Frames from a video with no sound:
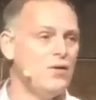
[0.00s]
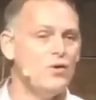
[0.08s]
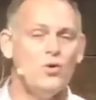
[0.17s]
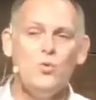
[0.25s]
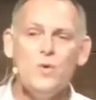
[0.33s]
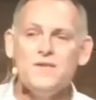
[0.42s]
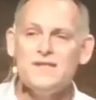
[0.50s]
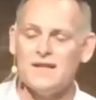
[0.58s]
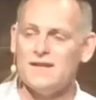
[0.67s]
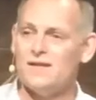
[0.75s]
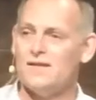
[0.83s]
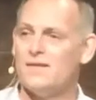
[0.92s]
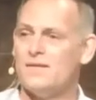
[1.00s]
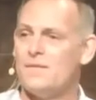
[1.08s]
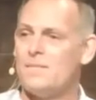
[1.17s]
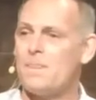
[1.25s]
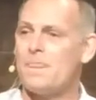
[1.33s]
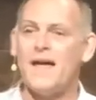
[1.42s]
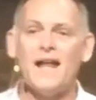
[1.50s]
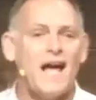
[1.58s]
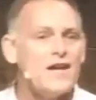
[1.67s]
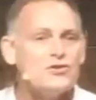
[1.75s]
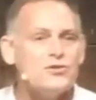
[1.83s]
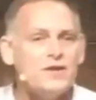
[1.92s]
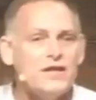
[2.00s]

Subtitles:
Who is it that has your